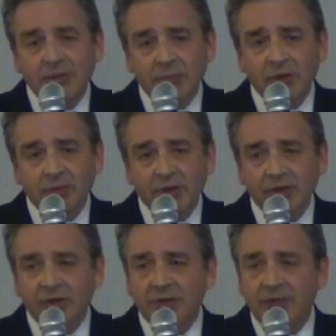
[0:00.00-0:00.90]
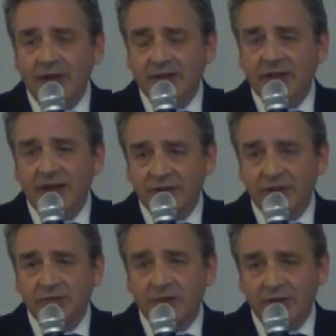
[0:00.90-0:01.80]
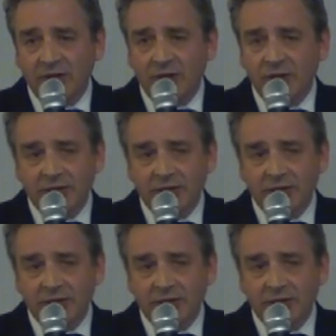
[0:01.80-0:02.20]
but there's a fantastic video.